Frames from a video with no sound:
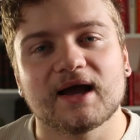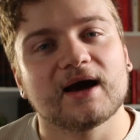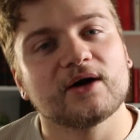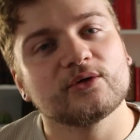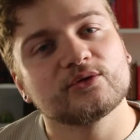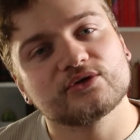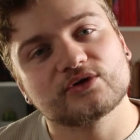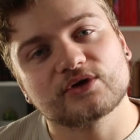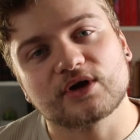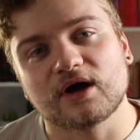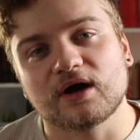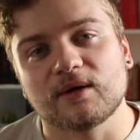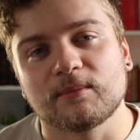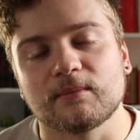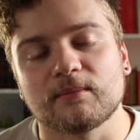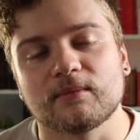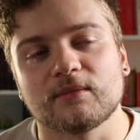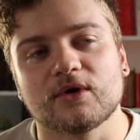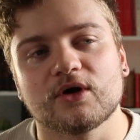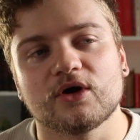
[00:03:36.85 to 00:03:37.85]

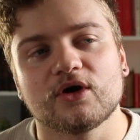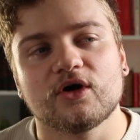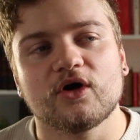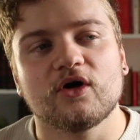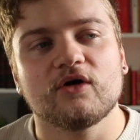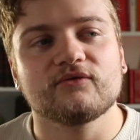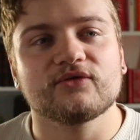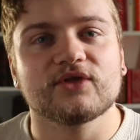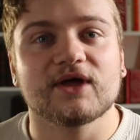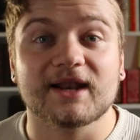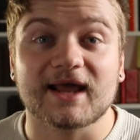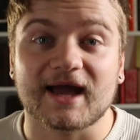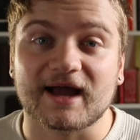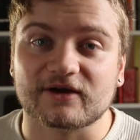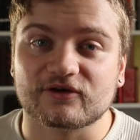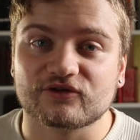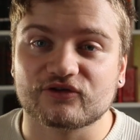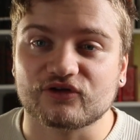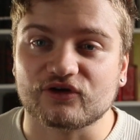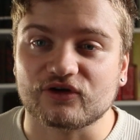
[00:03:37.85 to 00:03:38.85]
outcome of that
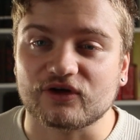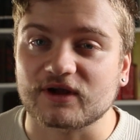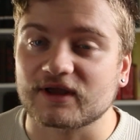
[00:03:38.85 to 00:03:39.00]
action.